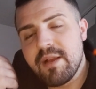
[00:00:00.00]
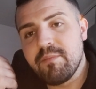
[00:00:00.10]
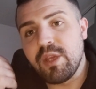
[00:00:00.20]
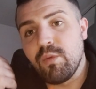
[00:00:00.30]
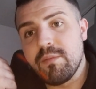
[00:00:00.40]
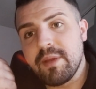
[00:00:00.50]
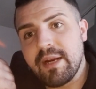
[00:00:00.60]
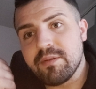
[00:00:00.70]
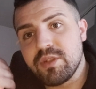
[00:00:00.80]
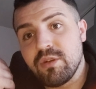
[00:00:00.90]
But you wouldn't be
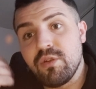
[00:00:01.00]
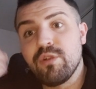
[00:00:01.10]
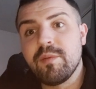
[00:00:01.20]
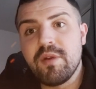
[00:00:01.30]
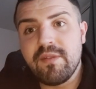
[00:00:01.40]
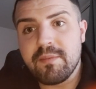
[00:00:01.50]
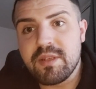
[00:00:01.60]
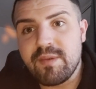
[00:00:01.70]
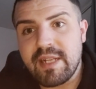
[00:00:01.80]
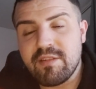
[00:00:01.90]
able to do a normal move up to the
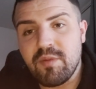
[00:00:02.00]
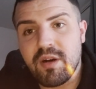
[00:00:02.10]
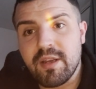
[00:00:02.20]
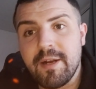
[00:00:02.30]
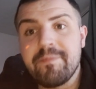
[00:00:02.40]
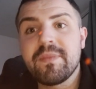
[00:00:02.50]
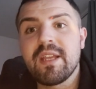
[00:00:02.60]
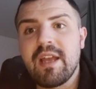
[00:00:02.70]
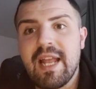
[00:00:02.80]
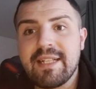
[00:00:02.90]
objective marker,
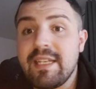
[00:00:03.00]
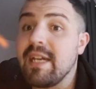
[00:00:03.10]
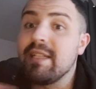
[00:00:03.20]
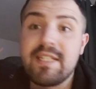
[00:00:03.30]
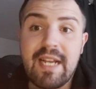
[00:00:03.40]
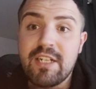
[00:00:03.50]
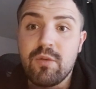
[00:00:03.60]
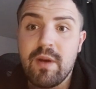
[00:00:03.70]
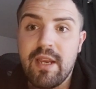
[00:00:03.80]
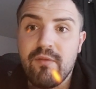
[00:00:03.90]
collect it, and then dash
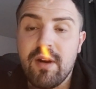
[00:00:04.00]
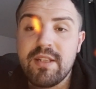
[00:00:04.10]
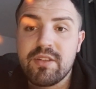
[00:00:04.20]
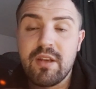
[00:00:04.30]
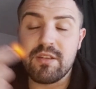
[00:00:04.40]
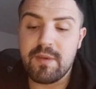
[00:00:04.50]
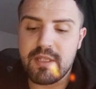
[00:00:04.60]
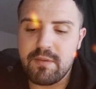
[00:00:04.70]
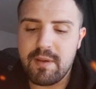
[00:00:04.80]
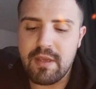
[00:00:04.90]
away, right? So something
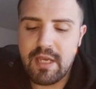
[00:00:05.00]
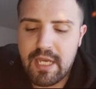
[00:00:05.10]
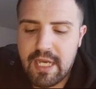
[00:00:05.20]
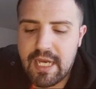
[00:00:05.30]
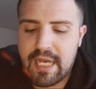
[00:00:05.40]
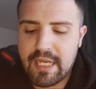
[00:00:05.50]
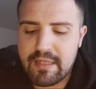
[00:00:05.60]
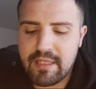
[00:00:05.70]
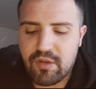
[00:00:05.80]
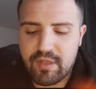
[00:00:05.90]
to be
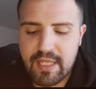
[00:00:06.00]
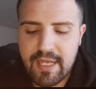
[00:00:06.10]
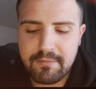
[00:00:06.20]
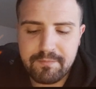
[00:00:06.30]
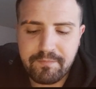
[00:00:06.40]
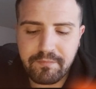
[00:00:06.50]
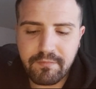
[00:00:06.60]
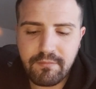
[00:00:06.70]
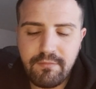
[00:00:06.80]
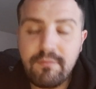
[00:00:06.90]
considering there.
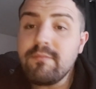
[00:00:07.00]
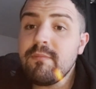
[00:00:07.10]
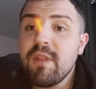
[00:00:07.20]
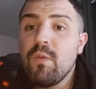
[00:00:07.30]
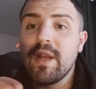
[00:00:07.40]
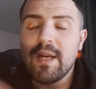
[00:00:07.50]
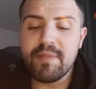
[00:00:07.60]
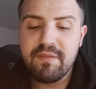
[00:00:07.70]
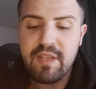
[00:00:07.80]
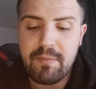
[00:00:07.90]
When it comes
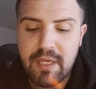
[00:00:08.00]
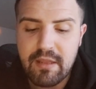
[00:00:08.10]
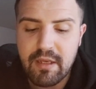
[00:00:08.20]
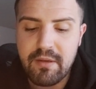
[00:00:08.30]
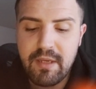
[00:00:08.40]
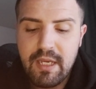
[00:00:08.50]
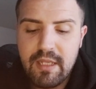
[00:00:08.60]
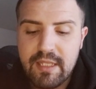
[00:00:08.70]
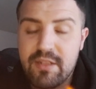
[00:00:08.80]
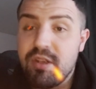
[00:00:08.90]
to VP though,
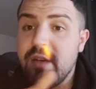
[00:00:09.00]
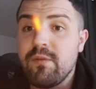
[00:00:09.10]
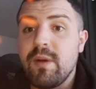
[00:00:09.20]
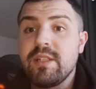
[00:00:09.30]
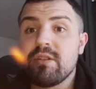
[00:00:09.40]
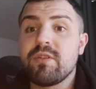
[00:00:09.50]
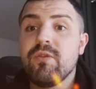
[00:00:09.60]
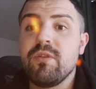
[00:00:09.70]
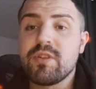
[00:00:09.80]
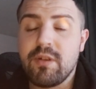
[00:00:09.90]
there's 2 different ways to
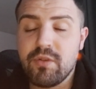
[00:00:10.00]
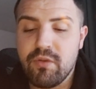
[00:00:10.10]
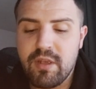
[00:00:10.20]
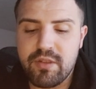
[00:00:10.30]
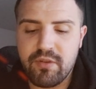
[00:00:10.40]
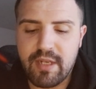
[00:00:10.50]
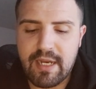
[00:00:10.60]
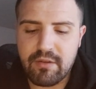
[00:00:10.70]
score, so I'll talk those through now.